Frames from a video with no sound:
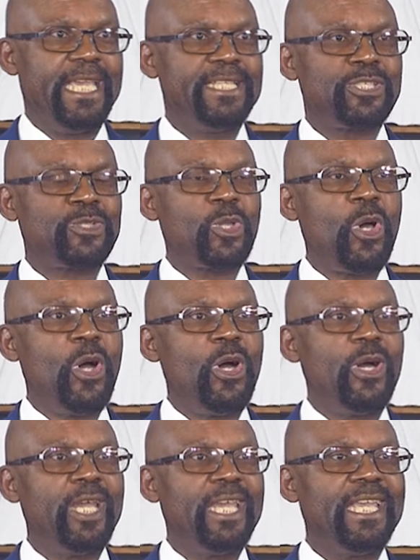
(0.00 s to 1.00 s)
And
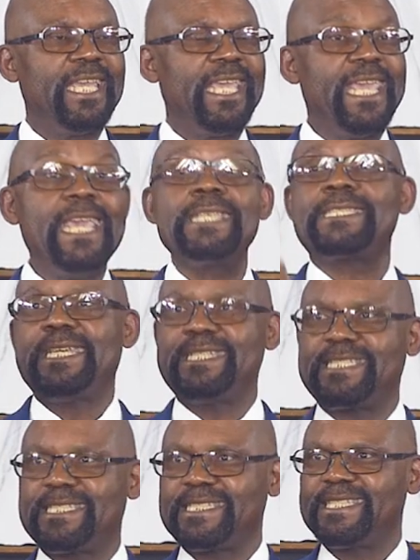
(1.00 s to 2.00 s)
so is
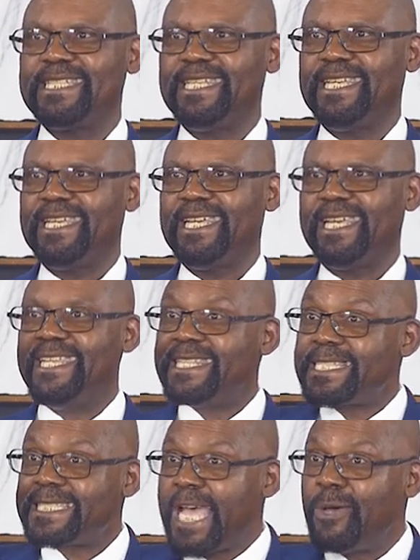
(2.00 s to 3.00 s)
it
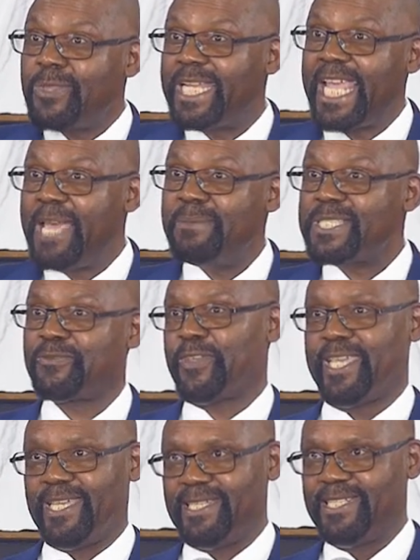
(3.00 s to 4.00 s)
in the southern
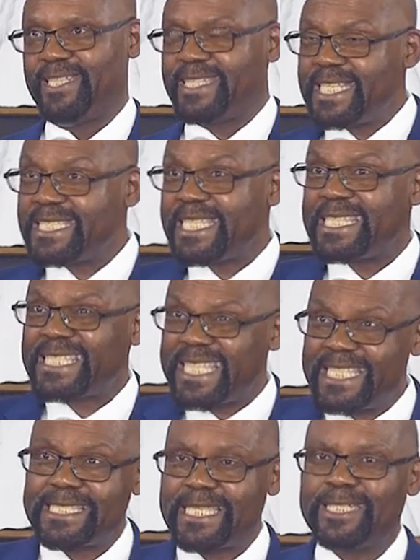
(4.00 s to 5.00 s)
hemisphere. This is
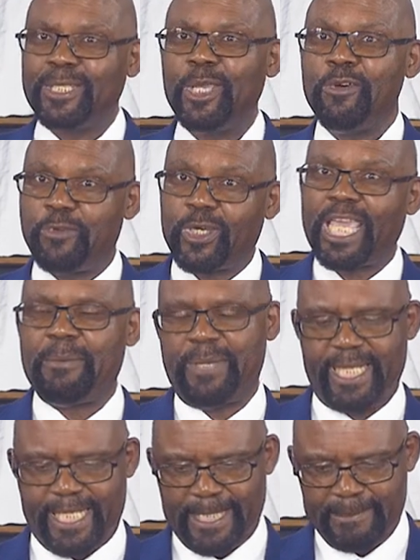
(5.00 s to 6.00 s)
season for camp